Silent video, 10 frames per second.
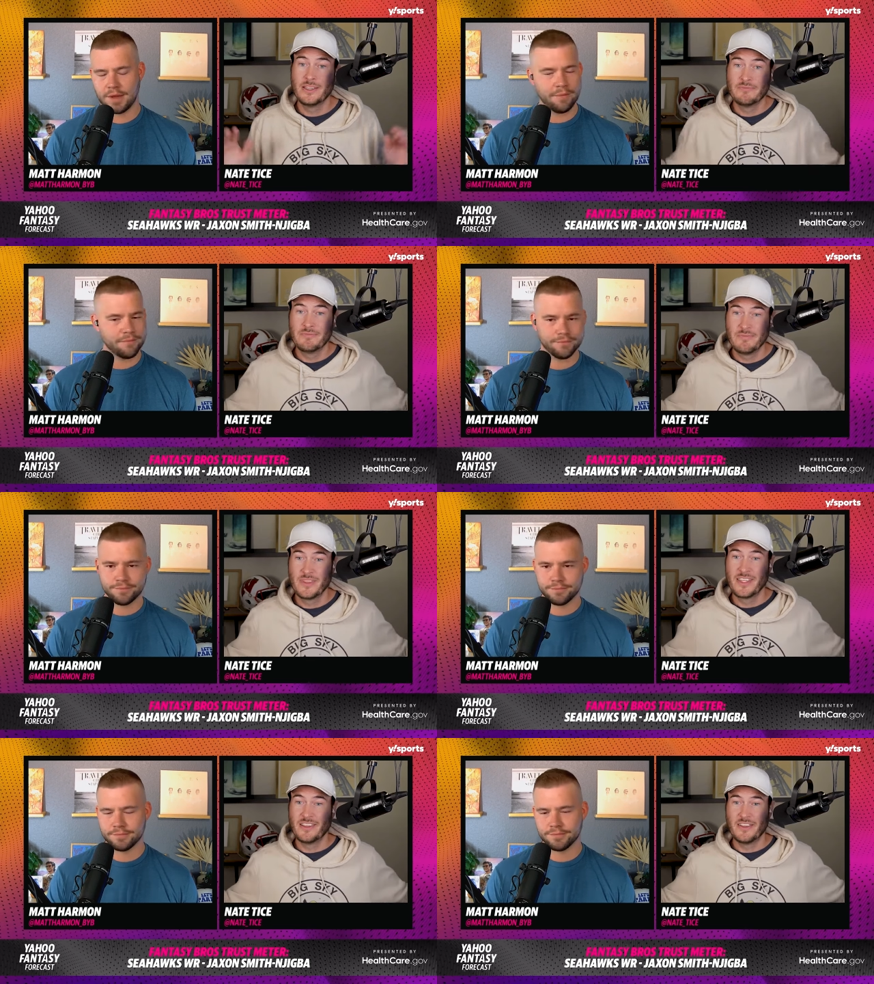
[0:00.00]
Speaker 1: Yep.
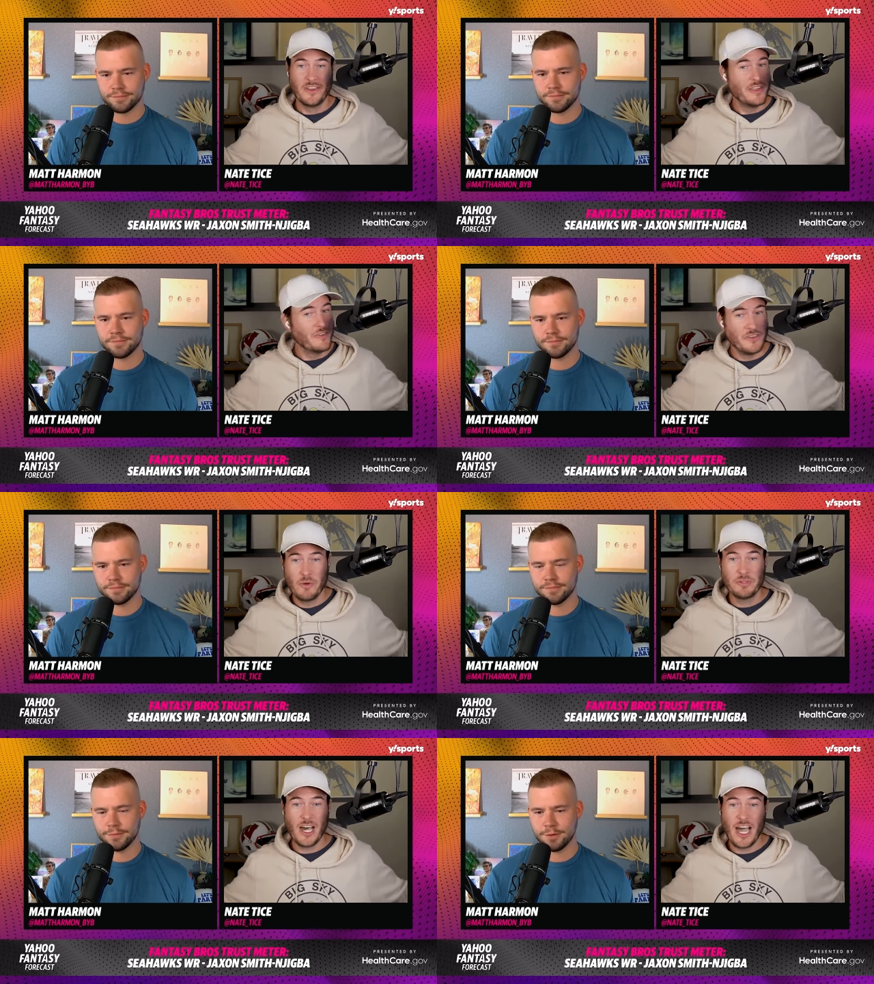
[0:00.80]
If you
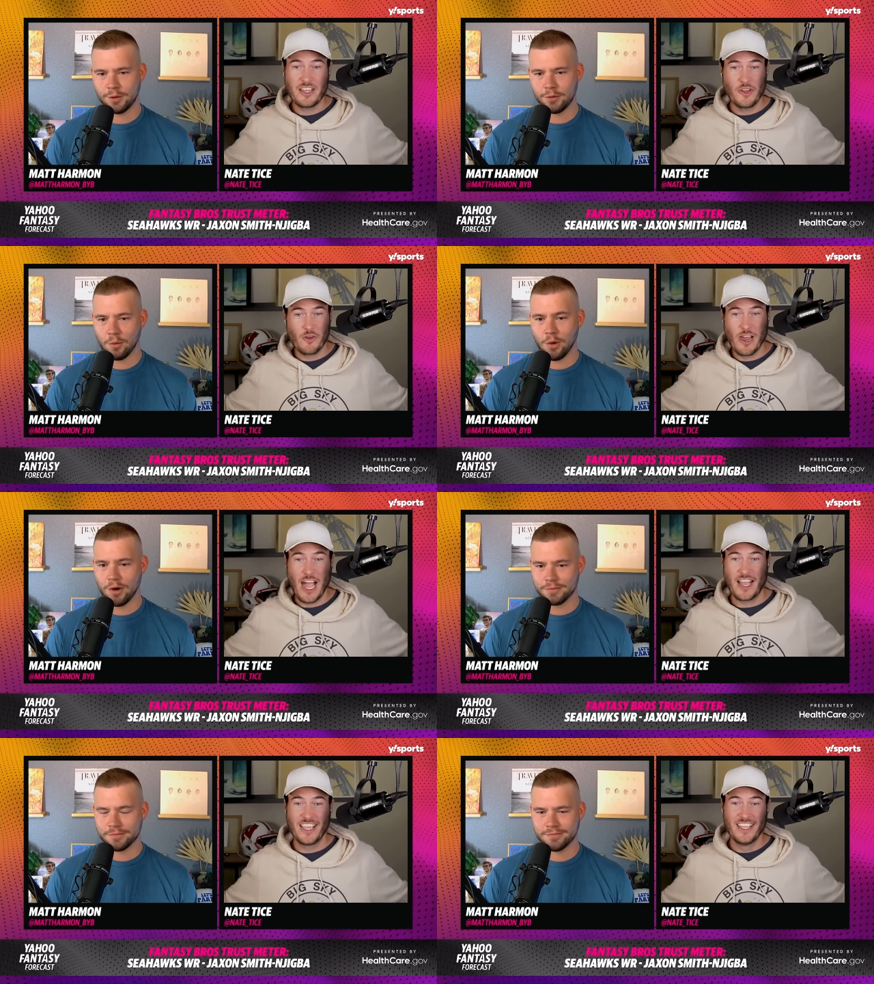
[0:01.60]
don't block, no
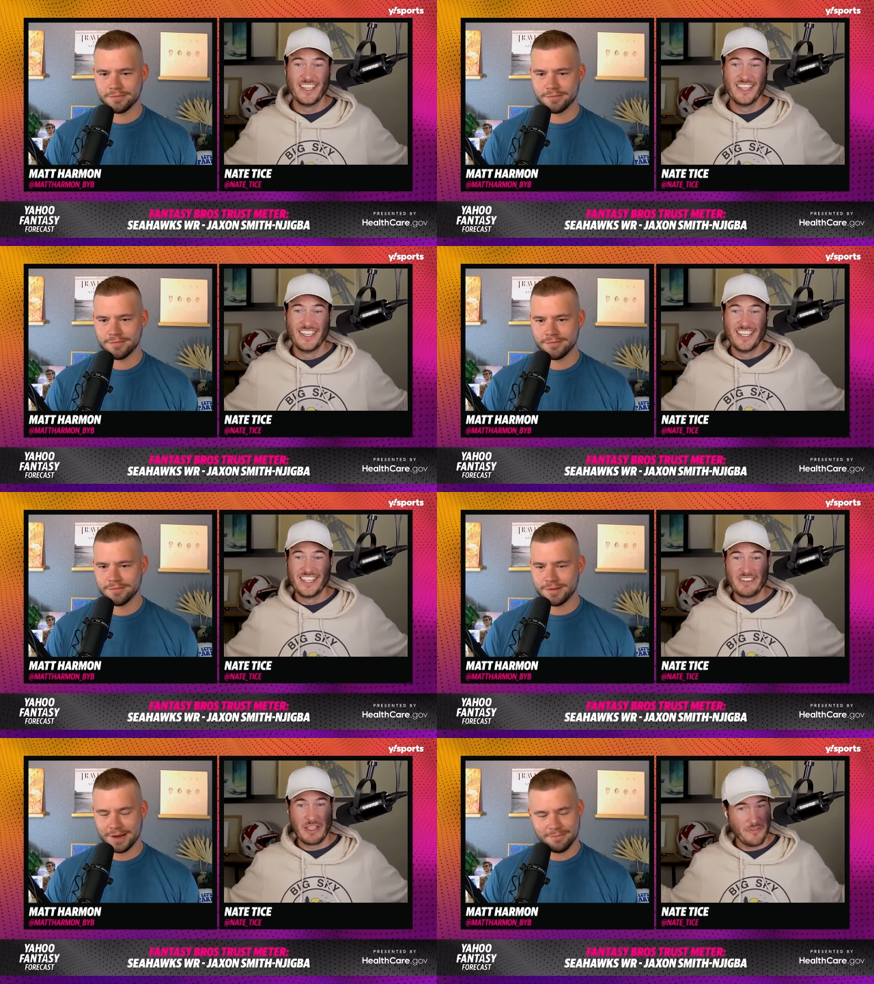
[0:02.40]
reward. rock.
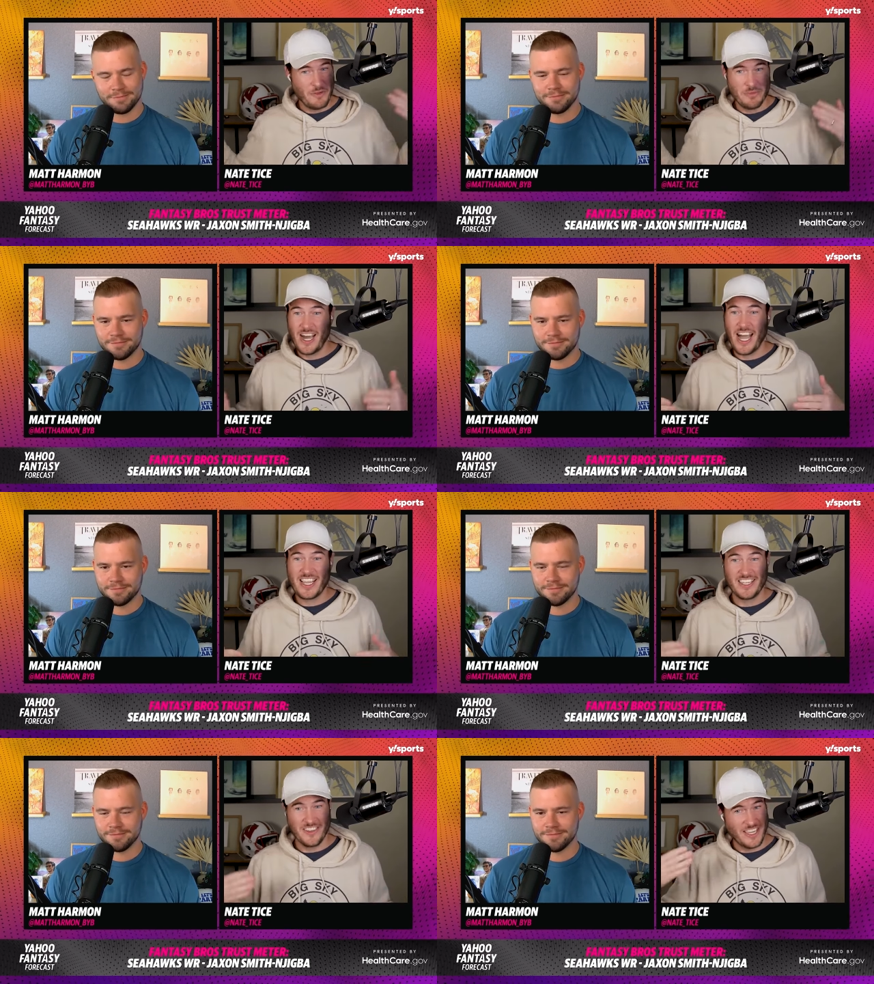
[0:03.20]
If yep. you
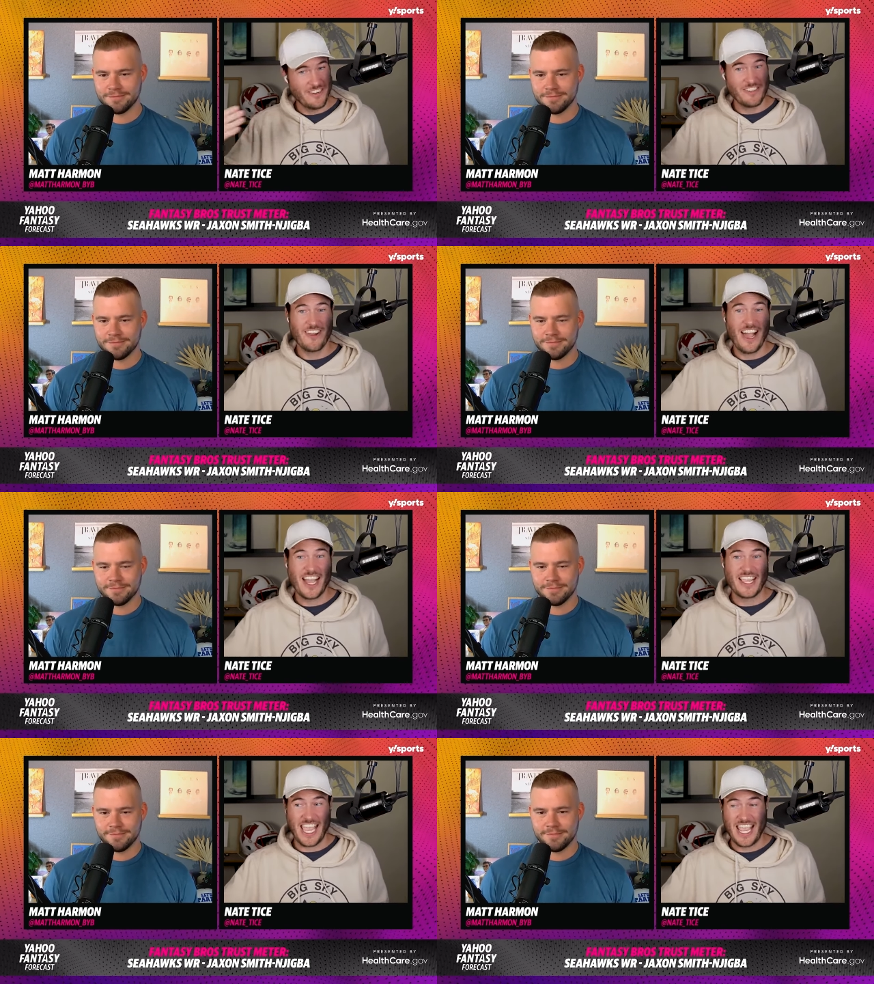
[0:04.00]
block, you get the
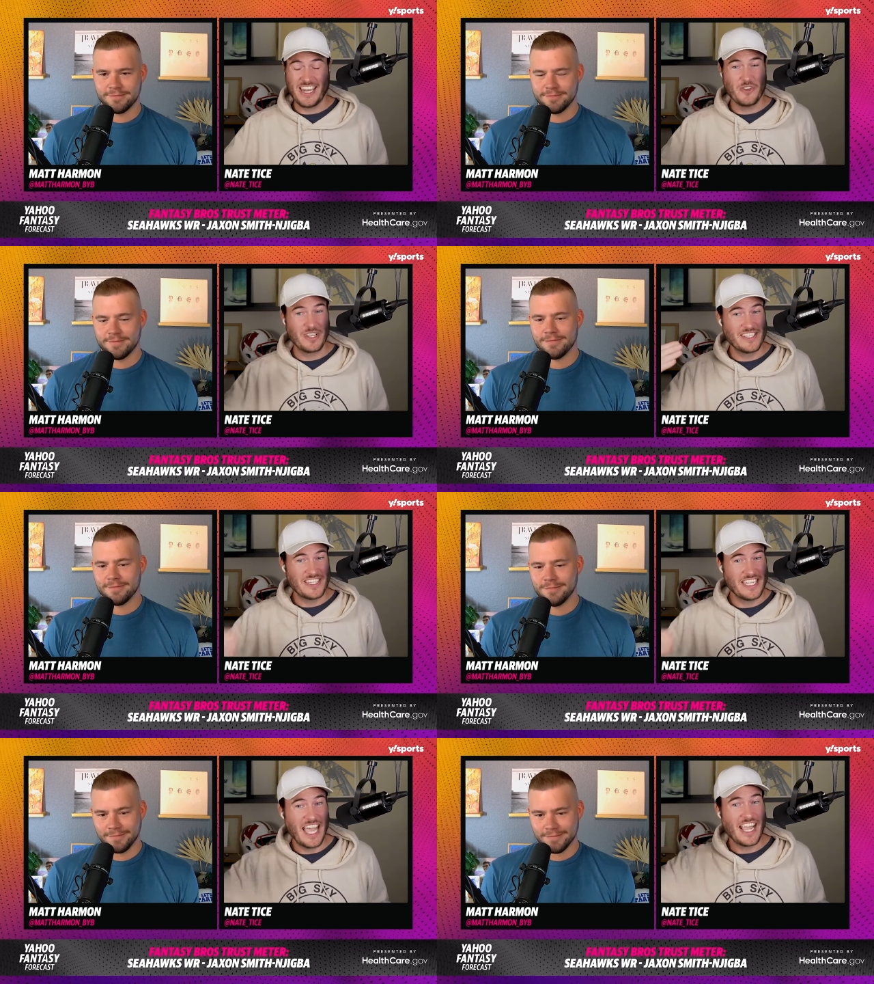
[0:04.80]
rock, and you can
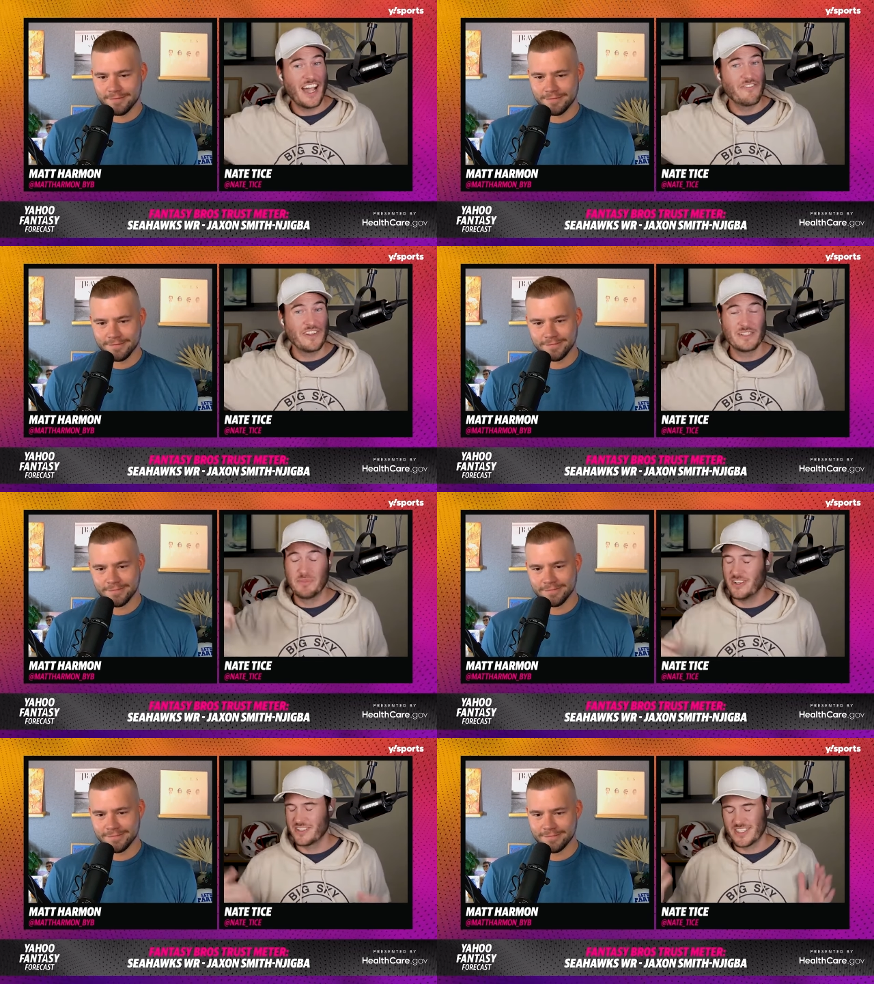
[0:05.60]
see that confidence
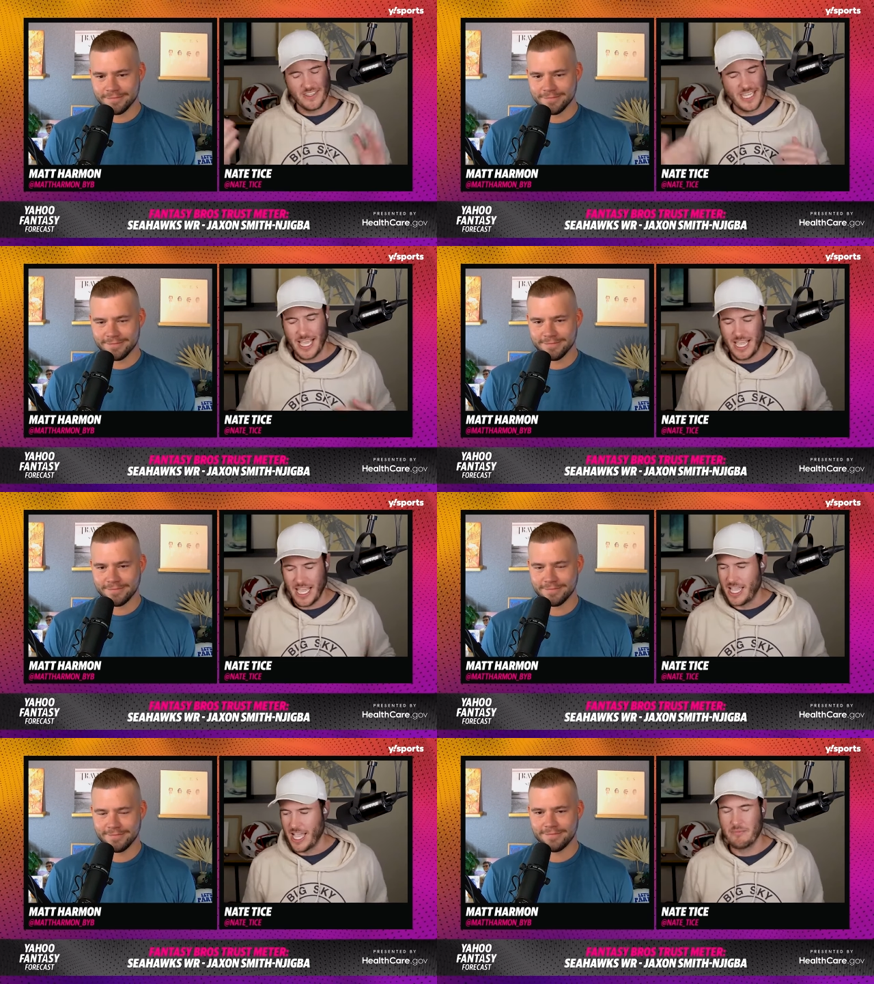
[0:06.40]
build. So yeah,
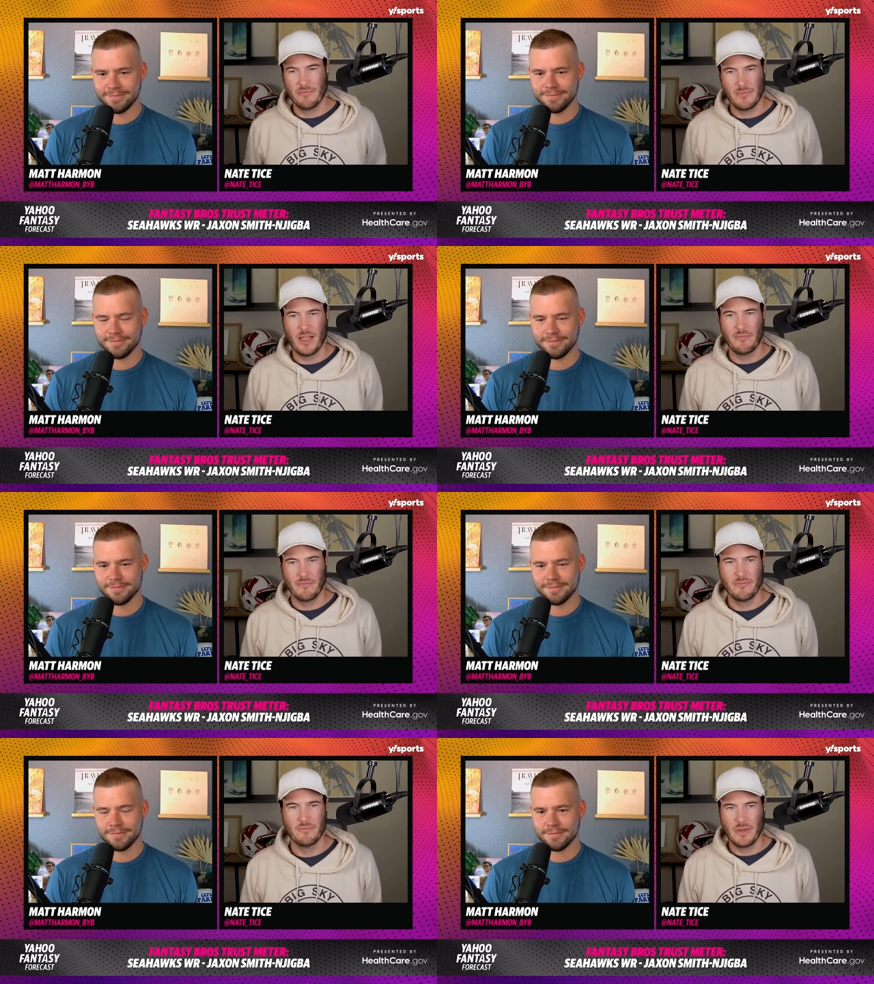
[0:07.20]
I, I'm
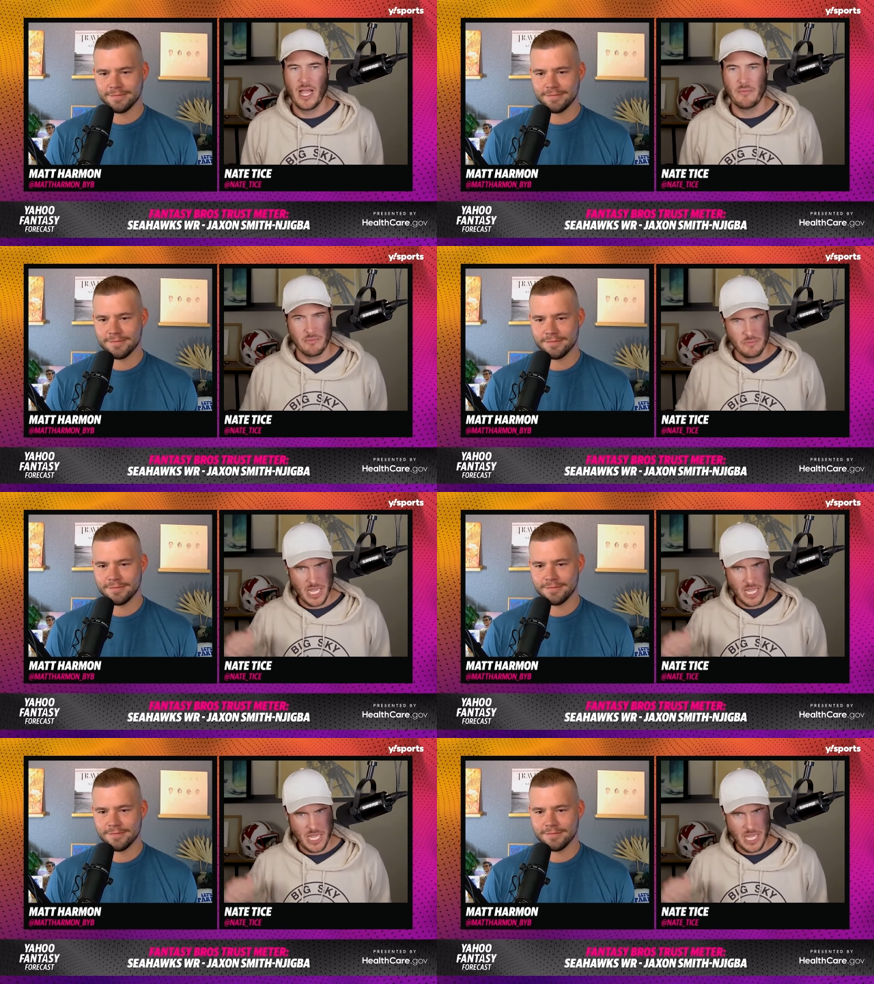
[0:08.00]
I'm I'm